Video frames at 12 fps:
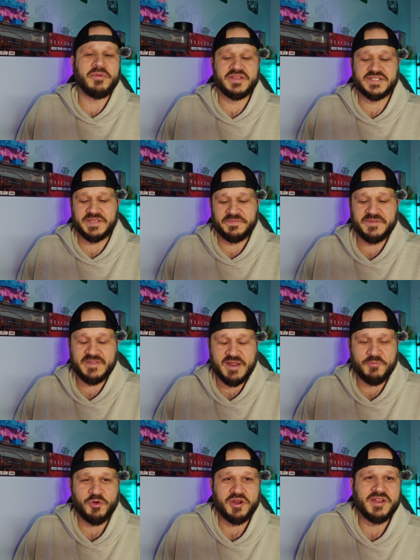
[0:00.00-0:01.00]
but it's something that
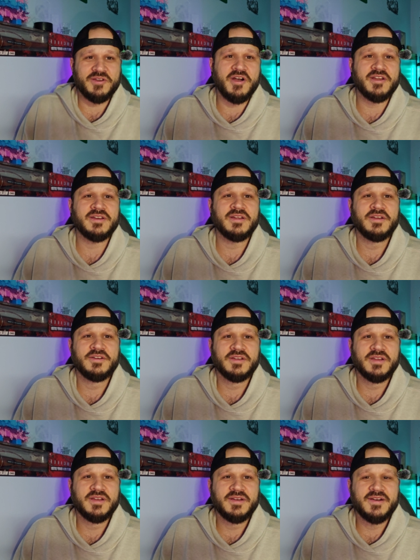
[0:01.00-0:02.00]
I'm working on.
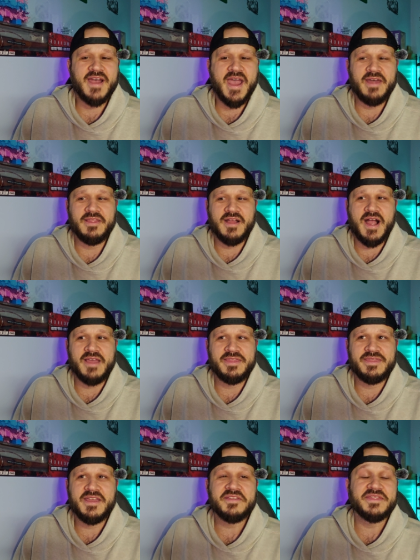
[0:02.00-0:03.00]
And I
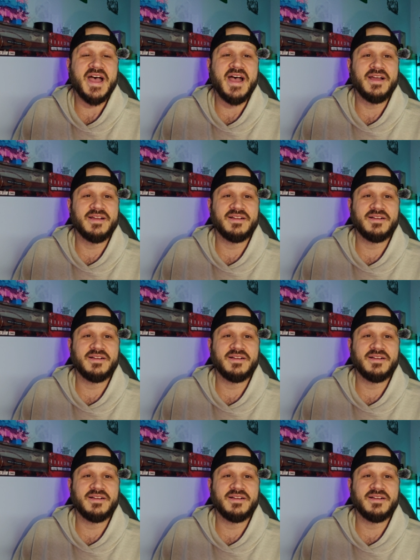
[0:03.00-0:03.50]
think that